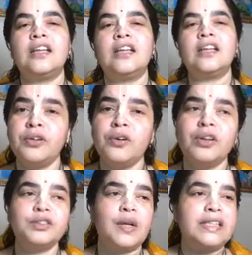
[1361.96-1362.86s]

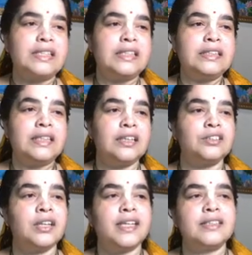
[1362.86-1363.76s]
pure
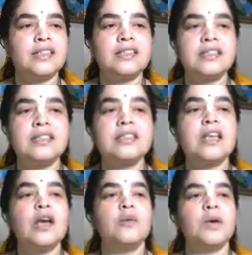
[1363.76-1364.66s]
transcendental existence,
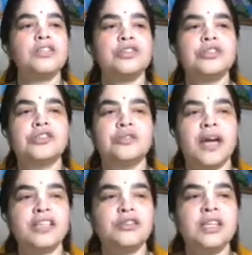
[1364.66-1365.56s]
one should
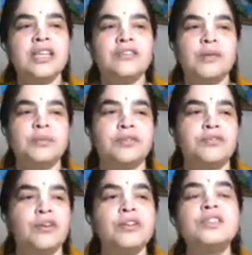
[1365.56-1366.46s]
gradually give up the
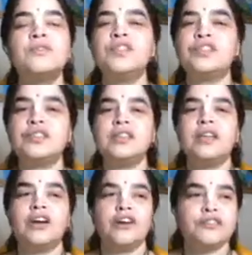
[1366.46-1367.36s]
false vision
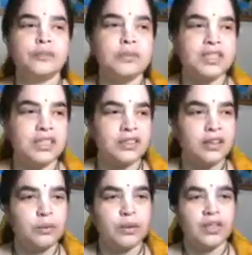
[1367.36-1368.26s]
of the
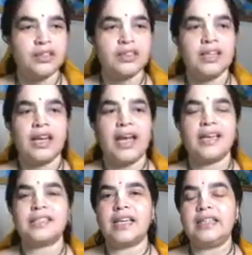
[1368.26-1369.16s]
material world
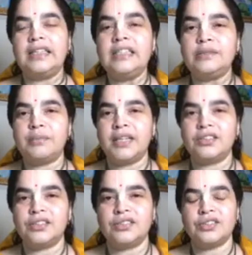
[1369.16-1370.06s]
as an
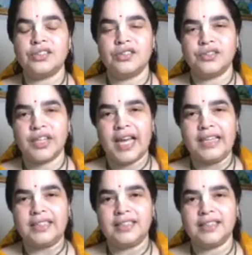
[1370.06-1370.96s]
independent
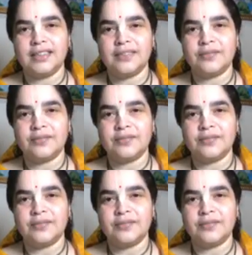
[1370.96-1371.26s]
reality.